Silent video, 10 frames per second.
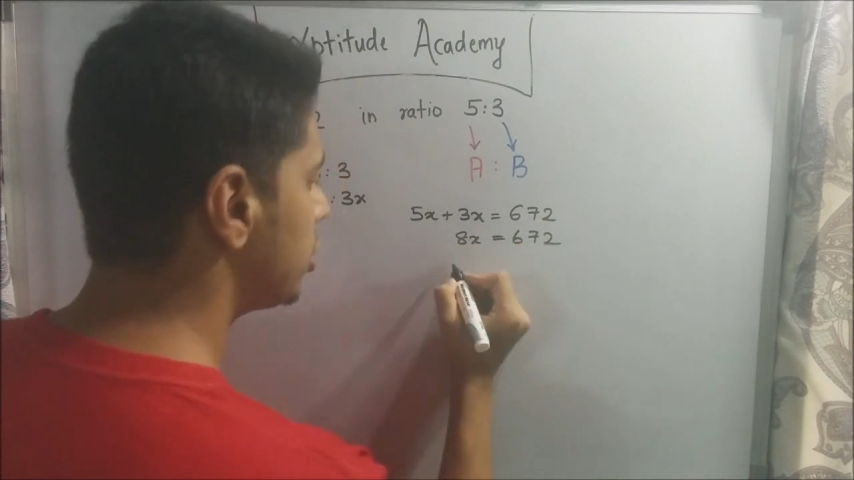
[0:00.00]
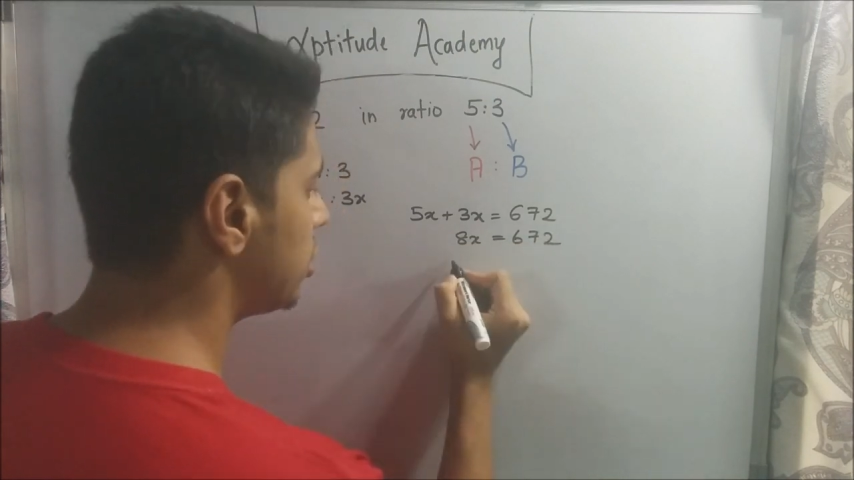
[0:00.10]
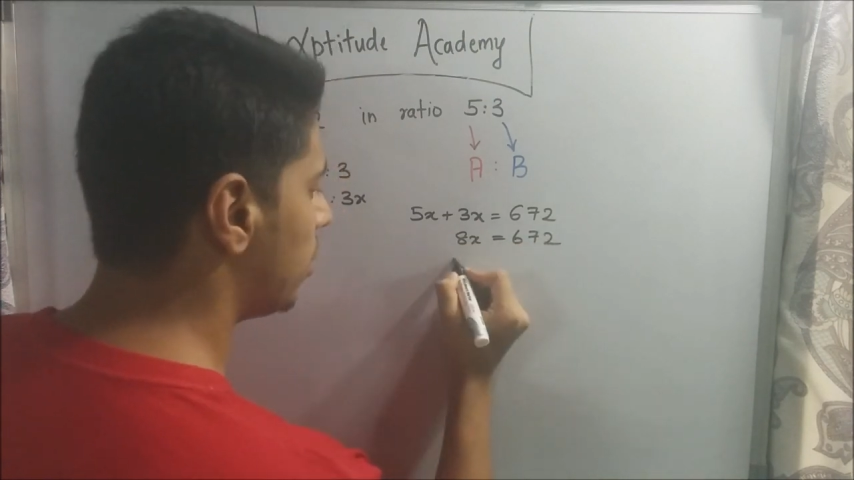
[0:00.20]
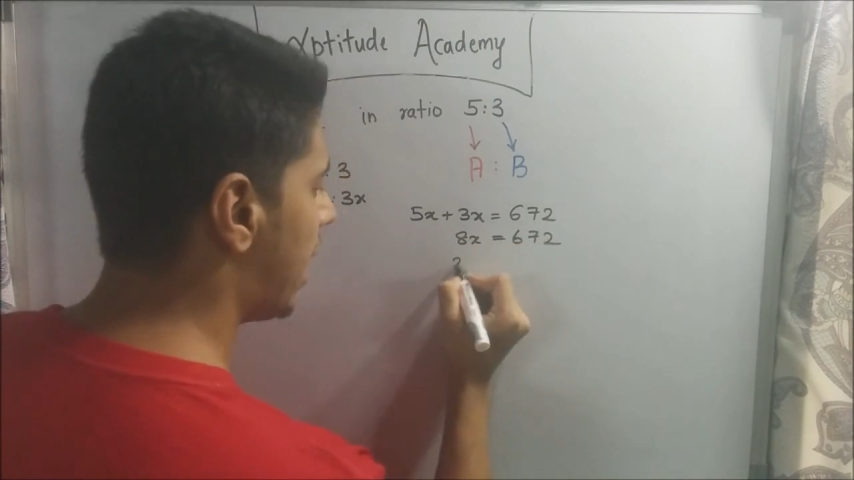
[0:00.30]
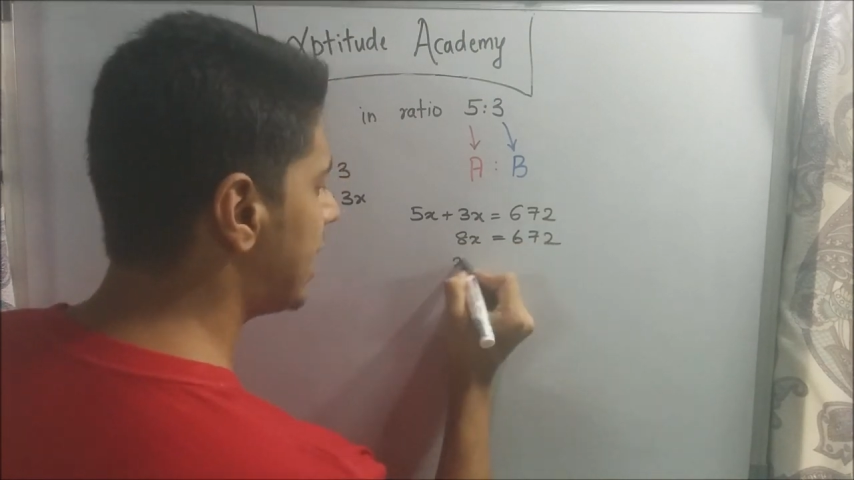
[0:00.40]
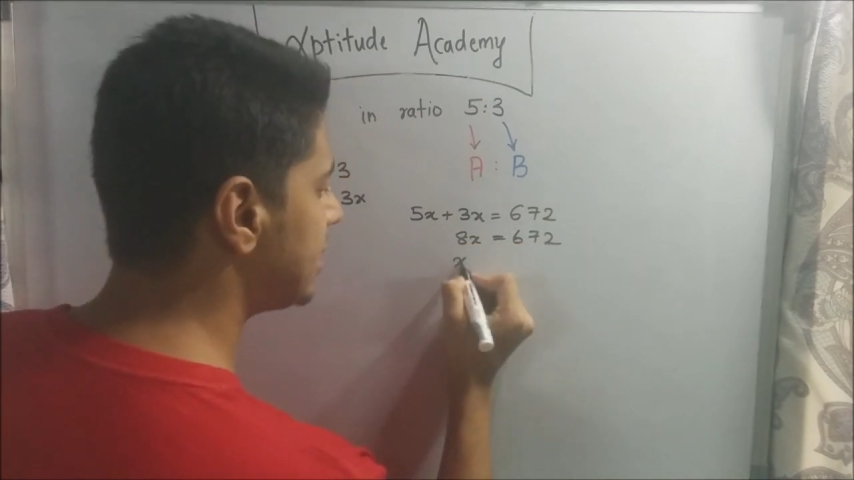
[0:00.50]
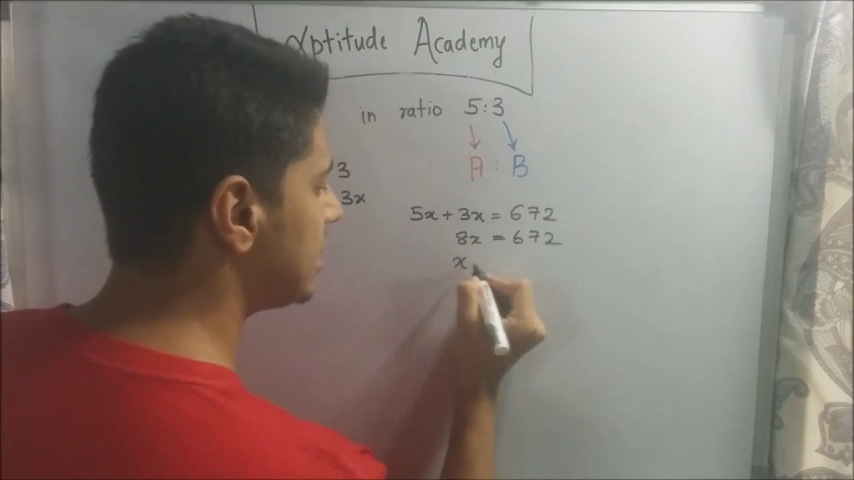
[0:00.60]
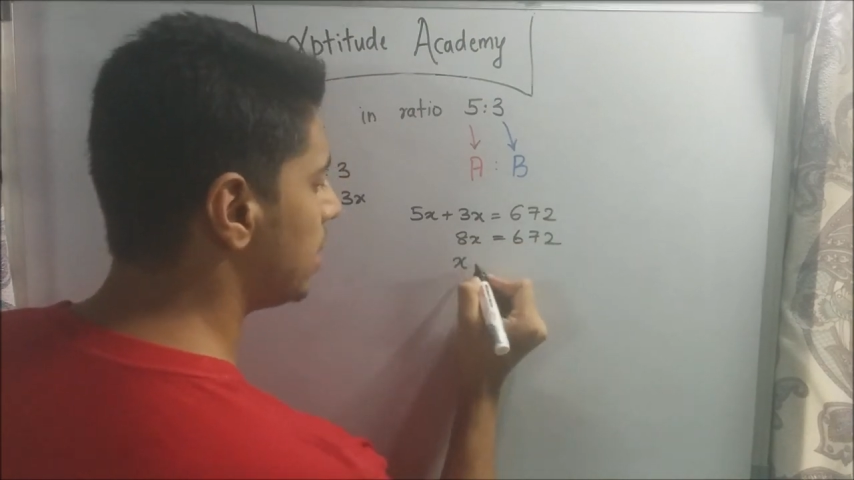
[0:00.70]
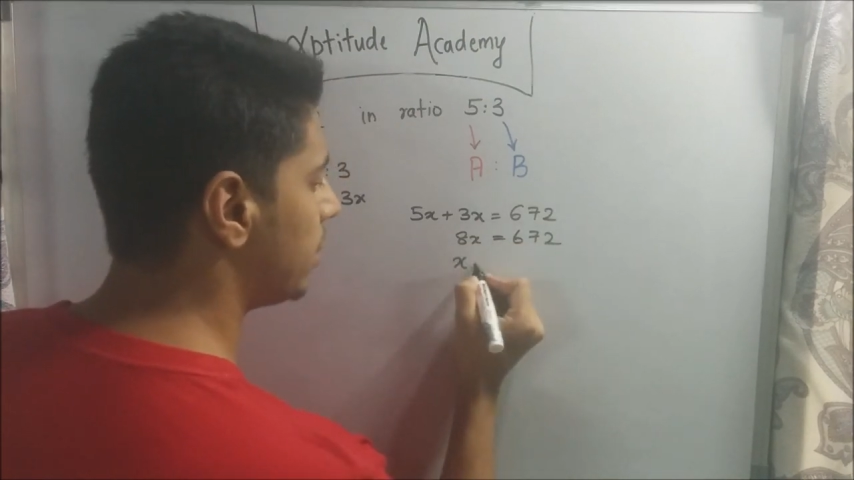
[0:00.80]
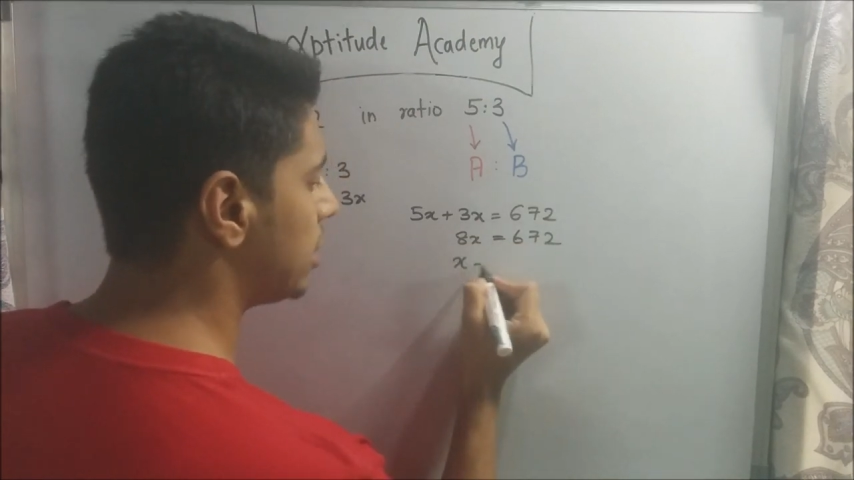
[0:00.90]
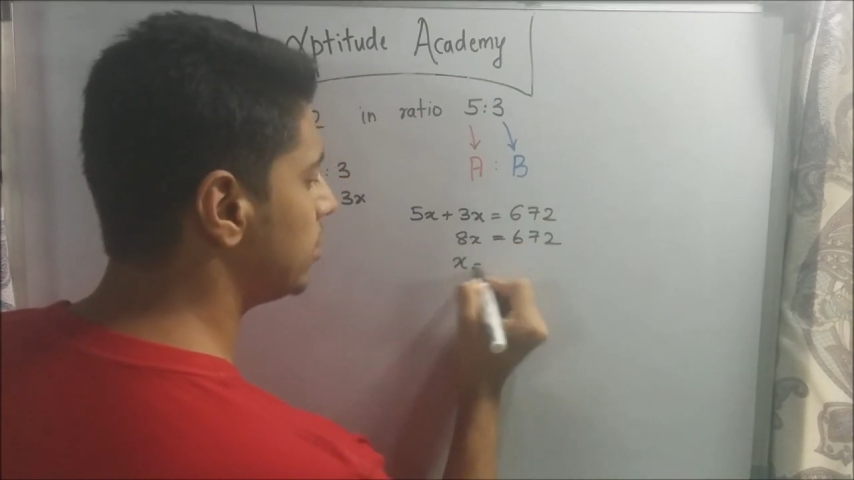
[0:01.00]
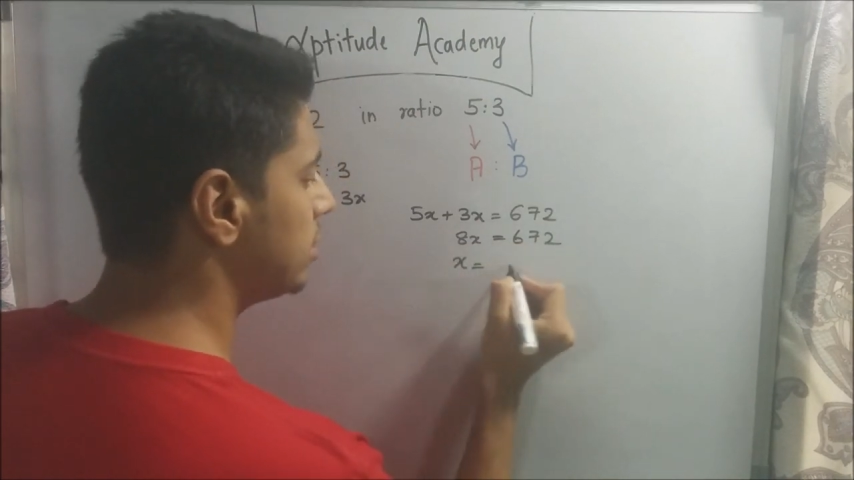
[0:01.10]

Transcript: So x is equal